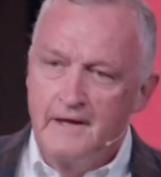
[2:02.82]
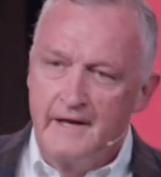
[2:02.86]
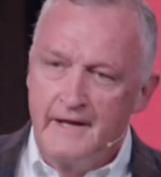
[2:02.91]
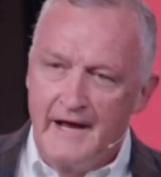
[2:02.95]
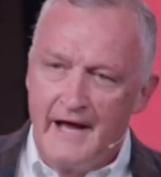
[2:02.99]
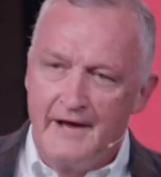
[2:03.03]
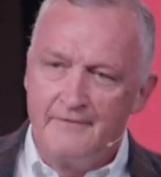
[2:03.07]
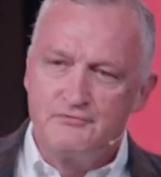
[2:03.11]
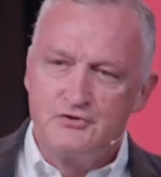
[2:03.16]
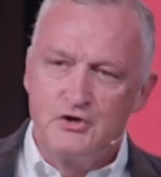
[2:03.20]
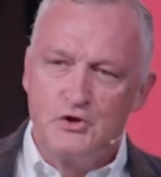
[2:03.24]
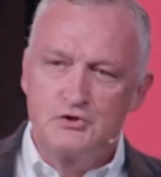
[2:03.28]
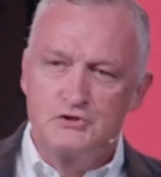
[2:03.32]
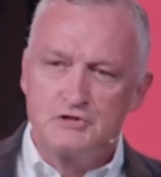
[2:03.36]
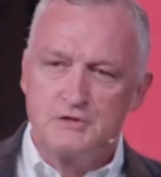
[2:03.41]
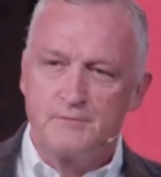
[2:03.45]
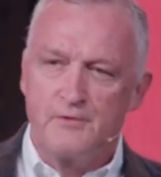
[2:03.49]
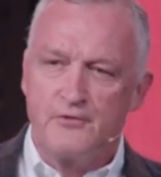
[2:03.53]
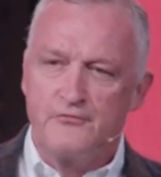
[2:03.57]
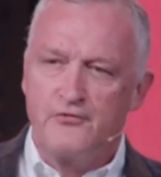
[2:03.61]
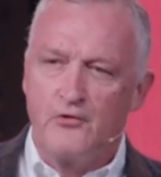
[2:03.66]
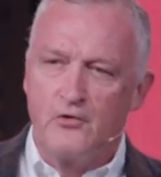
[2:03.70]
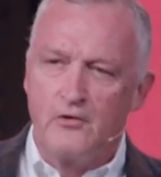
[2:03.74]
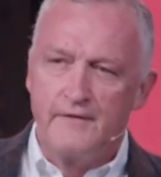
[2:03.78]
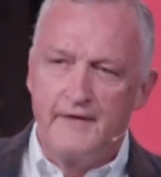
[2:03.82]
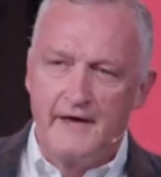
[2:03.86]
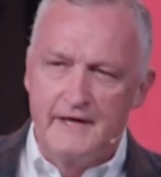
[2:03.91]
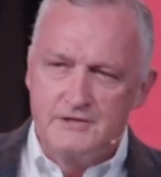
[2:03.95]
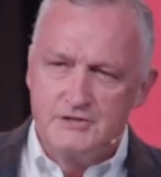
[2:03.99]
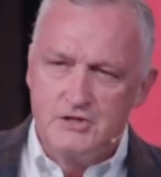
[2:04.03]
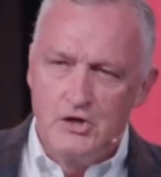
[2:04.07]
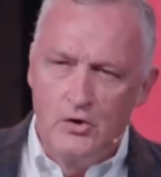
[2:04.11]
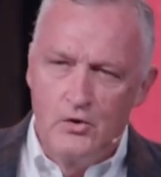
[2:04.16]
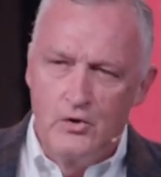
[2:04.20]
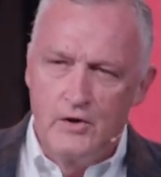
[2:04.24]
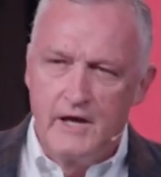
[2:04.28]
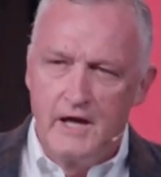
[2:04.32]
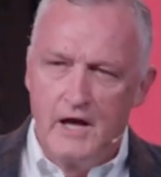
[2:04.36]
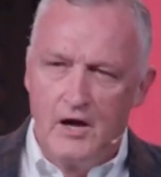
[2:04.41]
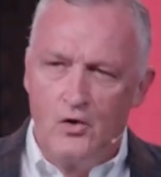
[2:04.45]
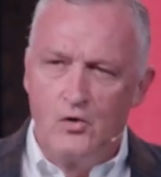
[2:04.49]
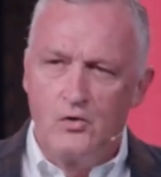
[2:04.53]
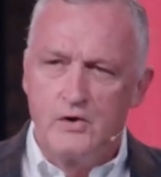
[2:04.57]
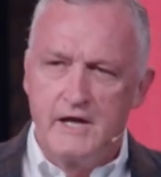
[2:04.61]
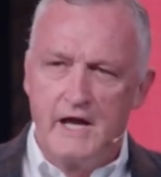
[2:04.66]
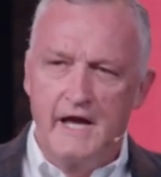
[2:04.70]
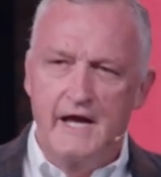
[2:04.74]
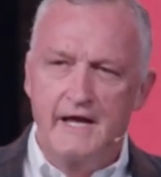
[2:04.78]
And I've told you before, that's
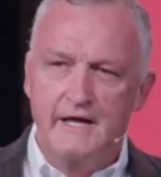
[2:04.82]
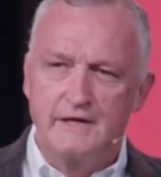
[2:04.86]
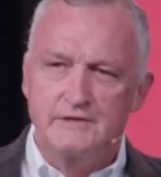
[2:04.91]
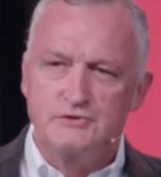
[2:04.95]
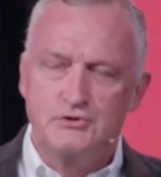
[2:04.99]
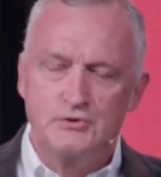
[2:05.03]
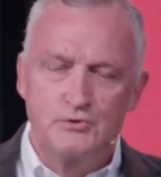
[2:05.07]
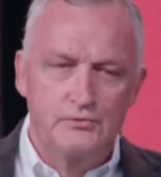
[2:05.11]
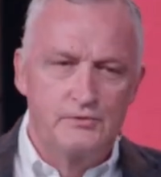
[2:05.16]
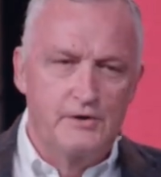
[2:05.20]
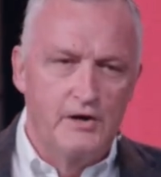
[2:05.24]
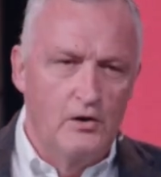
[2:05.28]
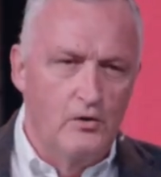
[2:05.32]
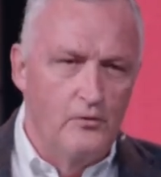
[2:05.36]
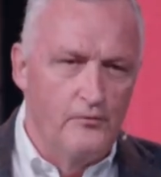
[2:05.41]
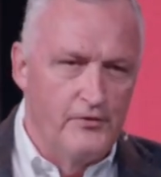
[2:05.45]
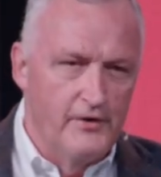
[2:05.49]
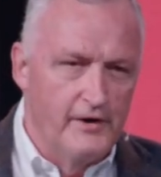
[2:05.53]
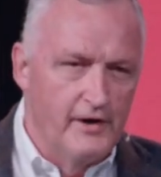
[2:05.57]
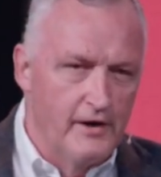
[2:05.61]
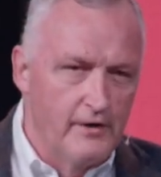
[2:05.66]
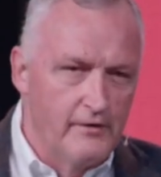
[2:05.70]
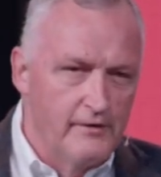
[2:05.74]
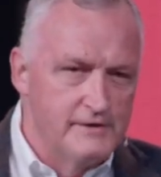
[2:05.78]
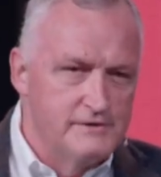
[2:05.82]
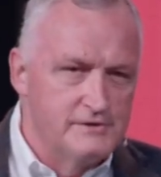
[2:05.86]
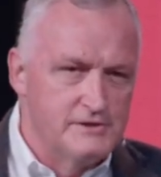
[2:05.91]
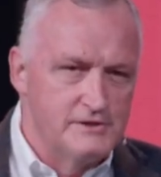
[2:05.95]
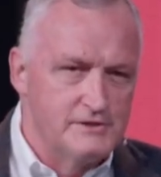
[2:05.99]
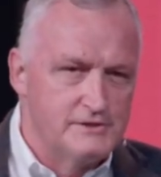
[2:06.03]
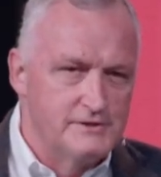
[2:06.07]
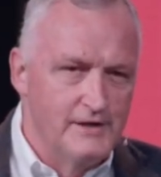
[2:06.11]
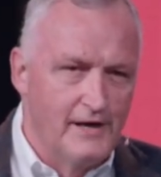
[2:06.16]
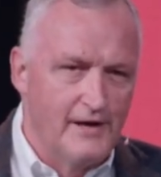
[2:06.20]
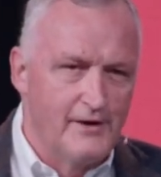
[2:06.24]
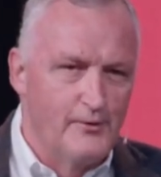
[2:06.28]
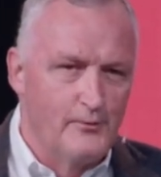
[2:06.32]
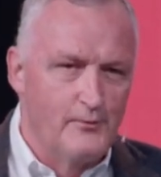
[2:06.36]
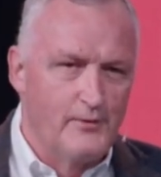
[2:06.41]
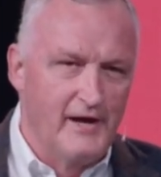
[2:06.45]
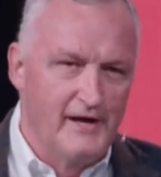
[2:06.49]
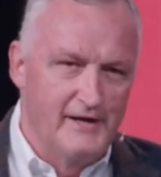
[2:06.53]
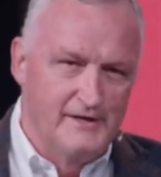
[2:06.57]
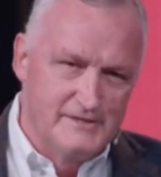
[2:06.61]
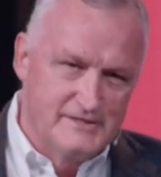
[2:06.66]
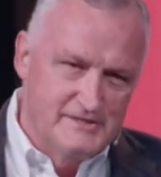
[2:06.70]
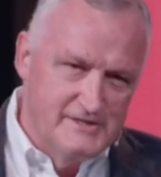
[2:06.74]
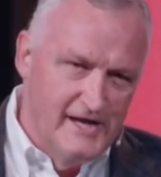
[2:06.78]
okay to go there, it's just not
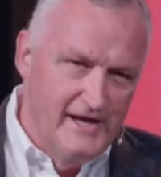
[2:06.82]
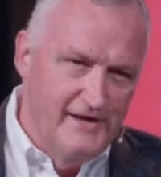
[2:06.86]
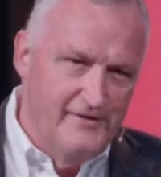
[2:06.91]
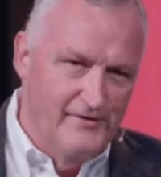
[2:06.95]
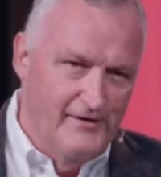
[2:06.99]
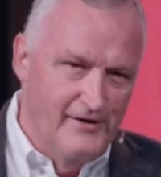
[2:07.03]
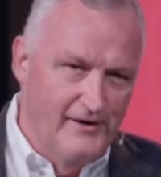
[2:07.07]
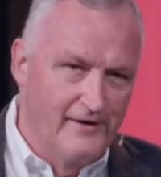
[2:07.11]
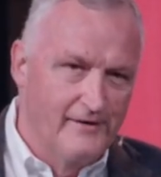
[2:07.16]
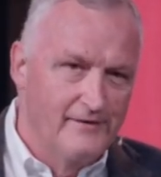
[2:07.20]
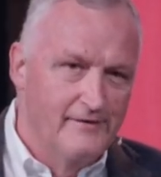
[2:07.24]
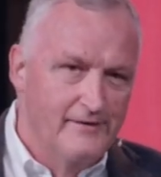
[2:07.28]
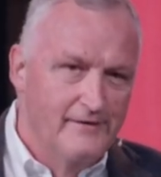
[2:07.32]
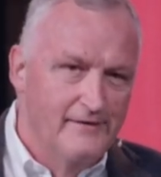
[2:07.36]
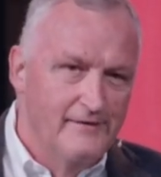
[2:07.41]
okay to stay there.